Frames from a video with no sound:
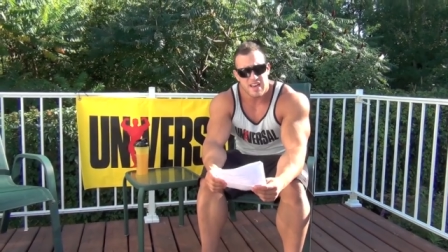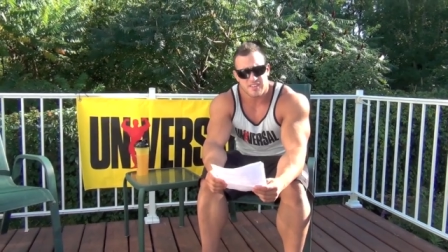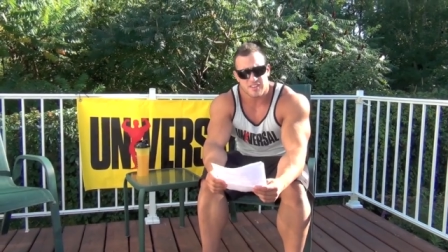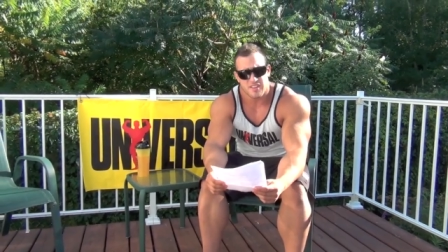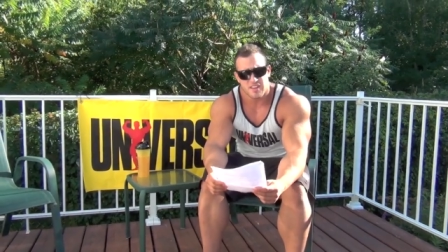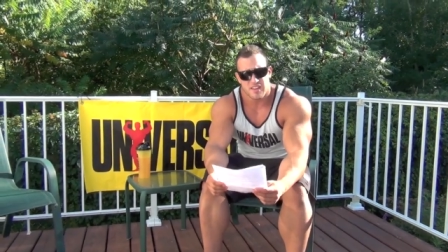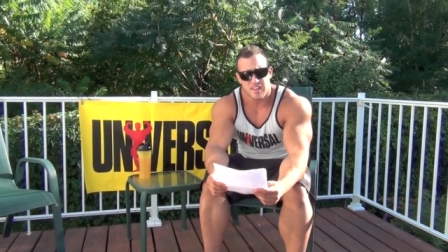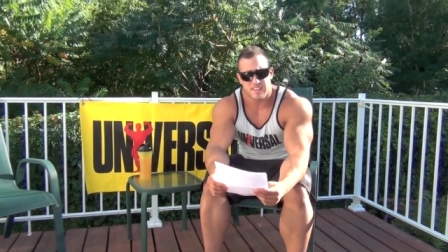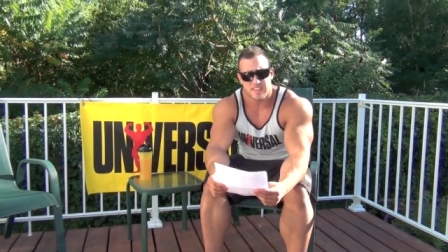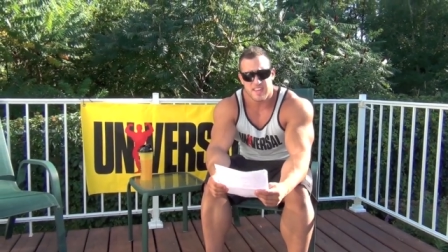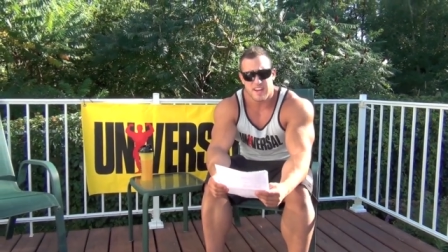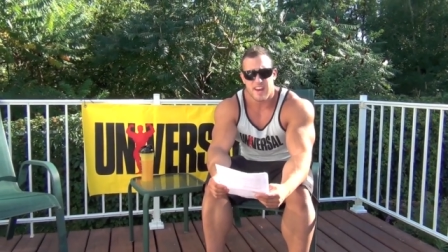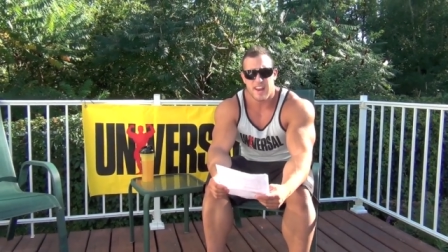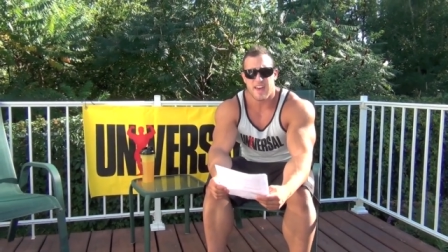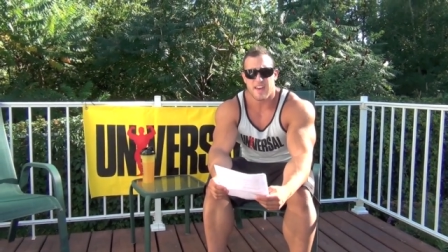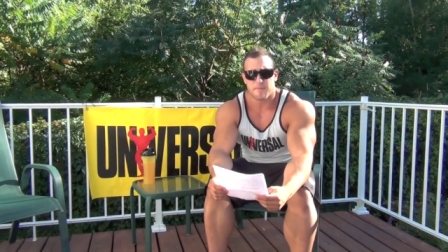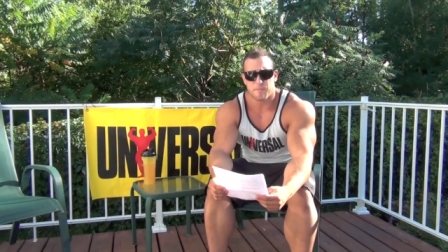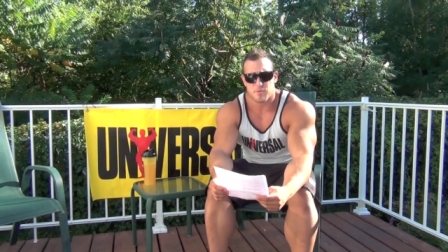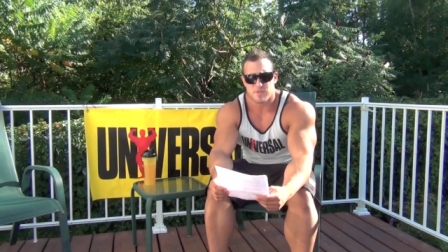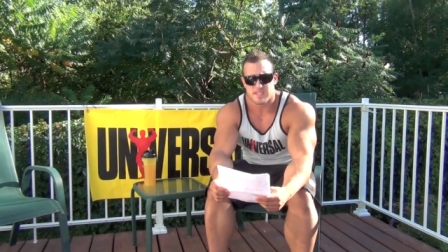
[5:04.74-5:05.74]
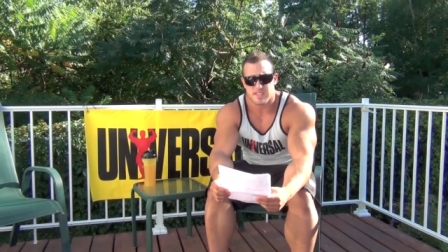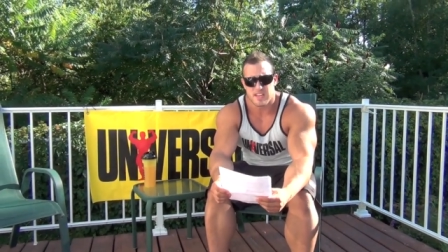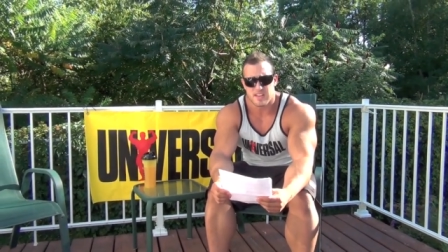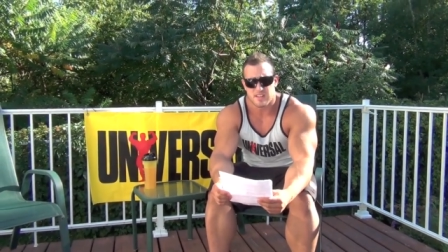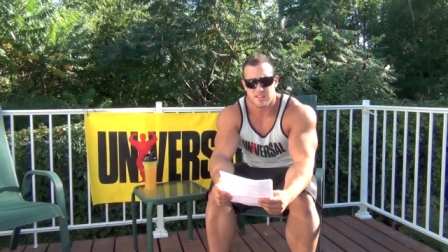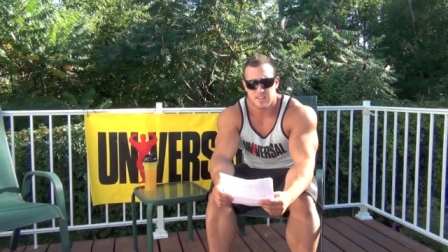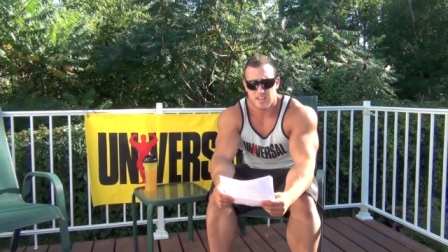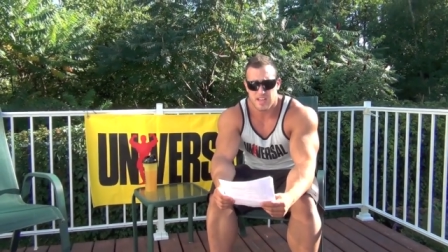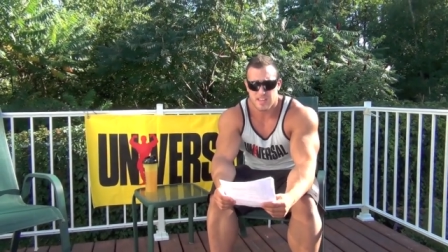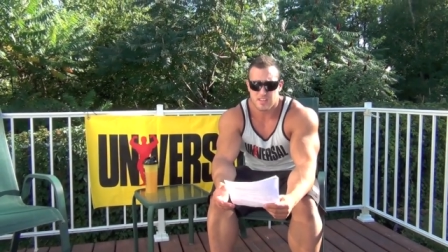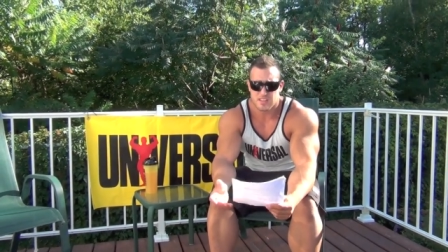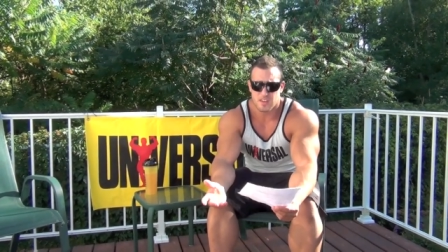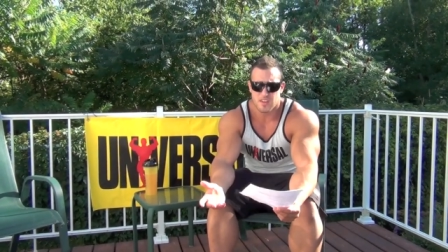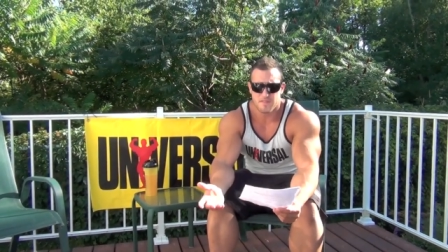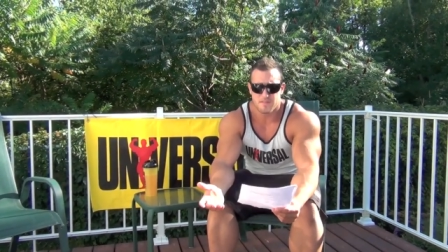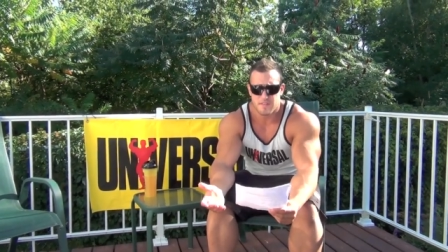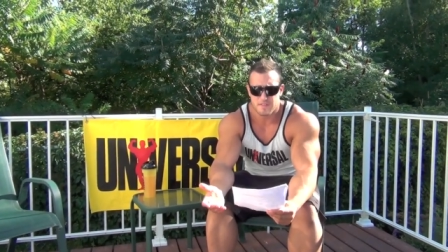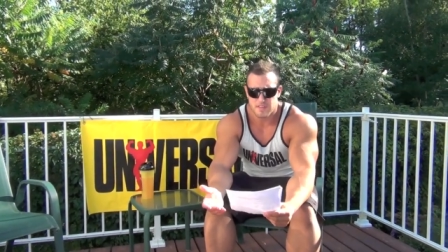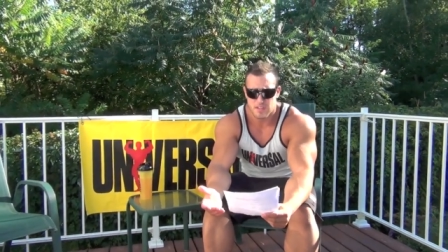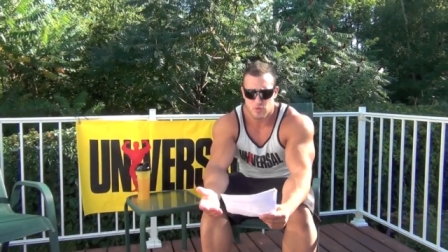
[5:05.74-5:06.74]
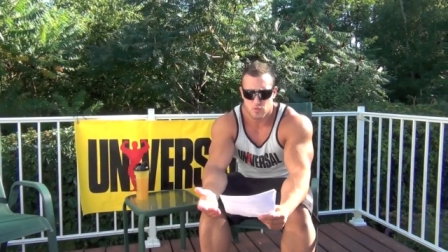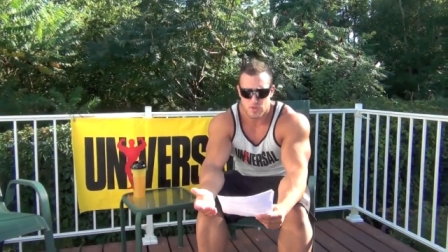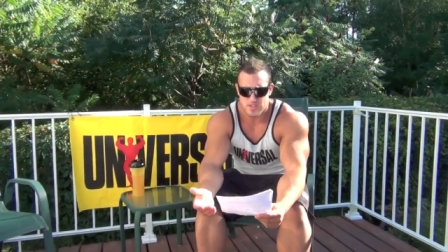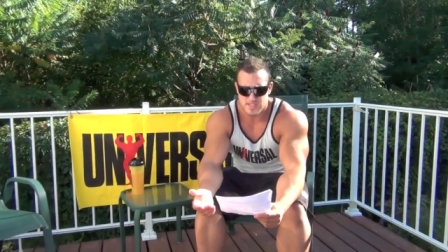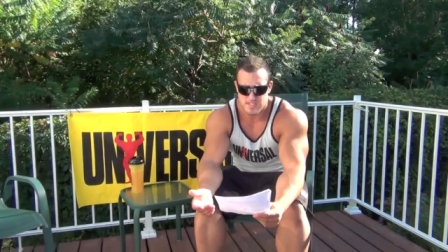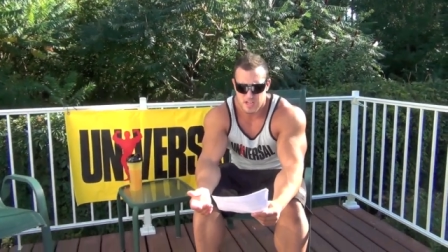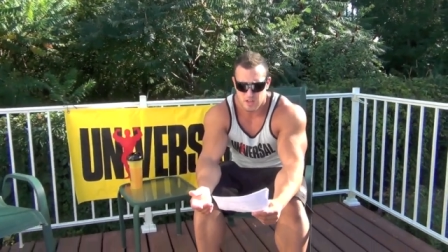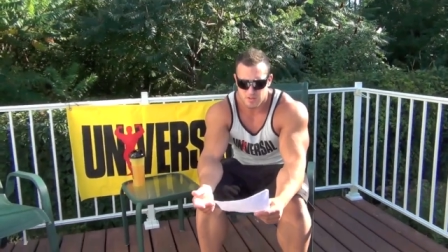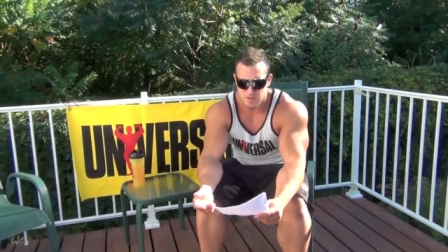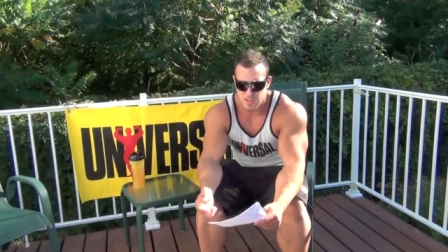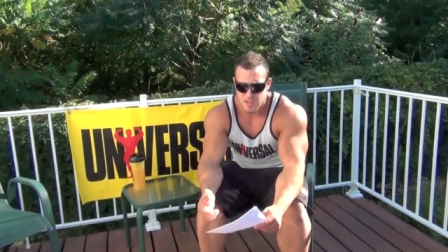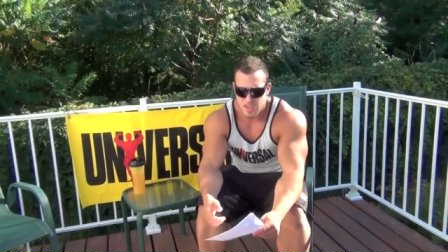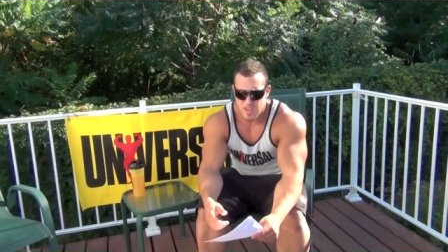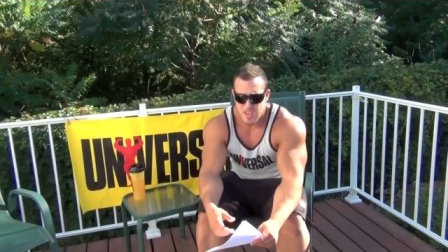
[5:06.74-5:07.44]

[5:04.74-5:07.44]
at ten point five percent at uh, fifteen weeks out.